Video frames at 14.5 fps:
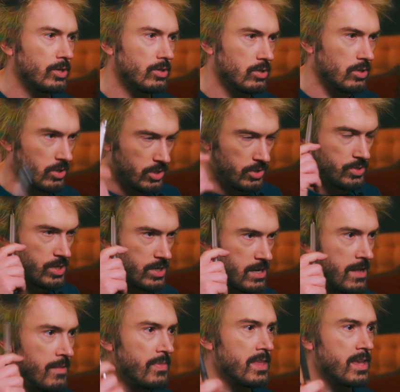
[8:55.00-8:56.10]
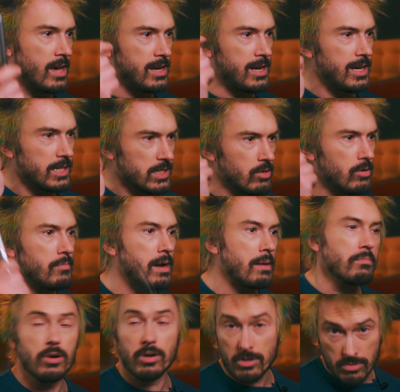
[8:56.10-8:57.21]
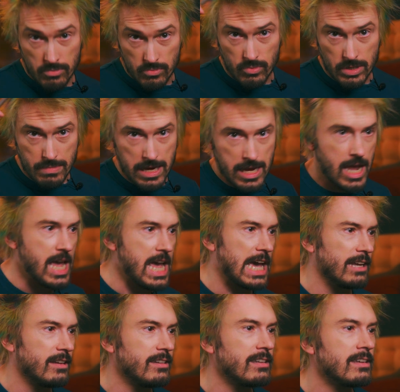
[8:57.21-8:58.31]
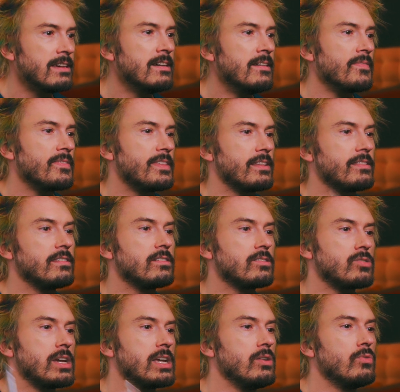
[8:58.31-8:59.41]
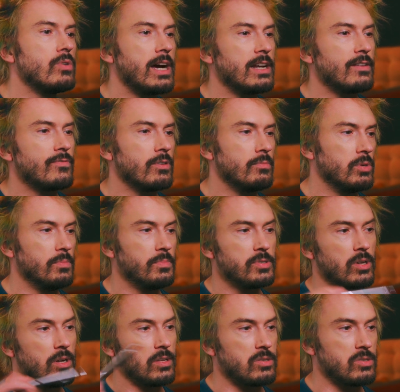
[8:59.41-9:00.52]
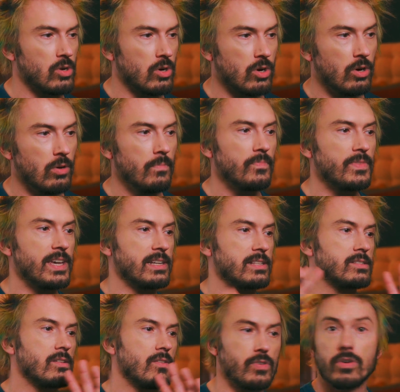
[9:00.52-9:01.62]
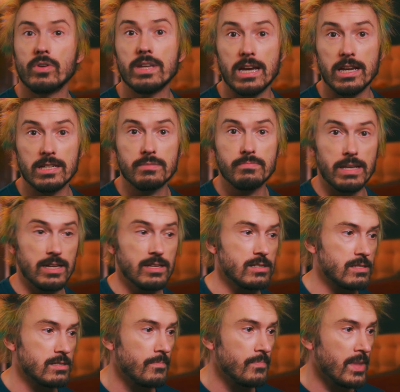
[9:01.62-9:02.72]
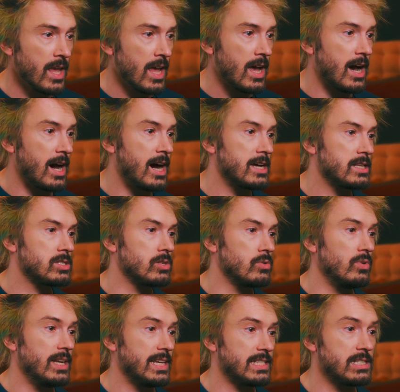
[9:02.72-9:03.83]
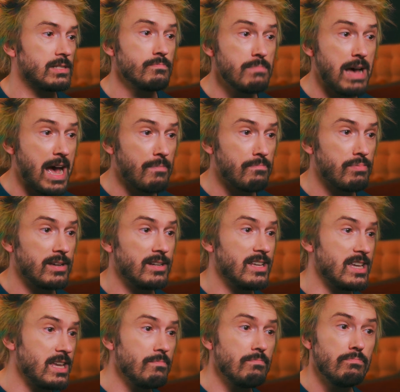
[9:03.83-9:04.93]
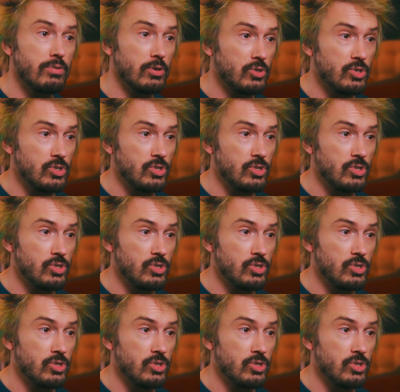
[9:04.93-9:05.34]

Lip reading: conclusion. And I actually remember with my head that the train ride from Uppsala to Stockholm takes 38 minutes. So let's map an input